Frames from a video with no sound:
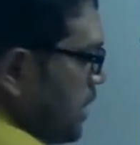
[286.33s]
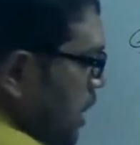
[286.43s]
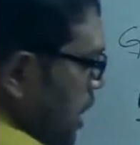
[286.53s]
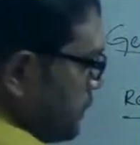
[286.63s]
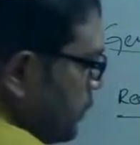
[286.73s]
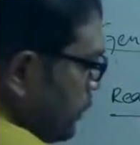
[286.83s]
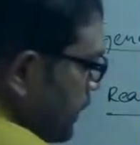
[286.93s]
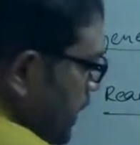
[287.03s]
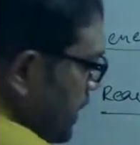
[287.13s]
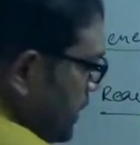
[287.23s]

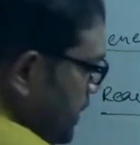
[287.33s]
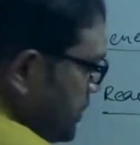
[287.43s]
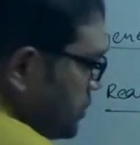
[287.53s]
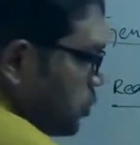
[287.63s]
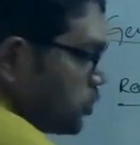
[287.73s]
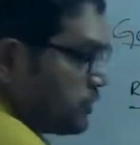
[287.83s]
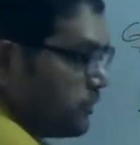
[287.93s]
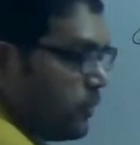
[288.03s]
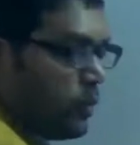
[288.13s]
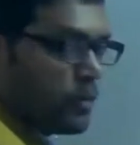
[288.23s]
Ammonia shows
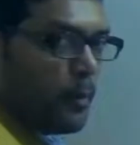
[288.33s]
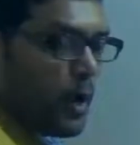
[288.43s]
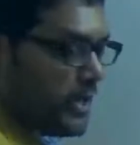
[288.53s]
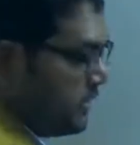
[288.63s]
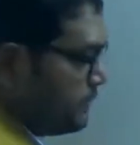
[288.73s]
more boiling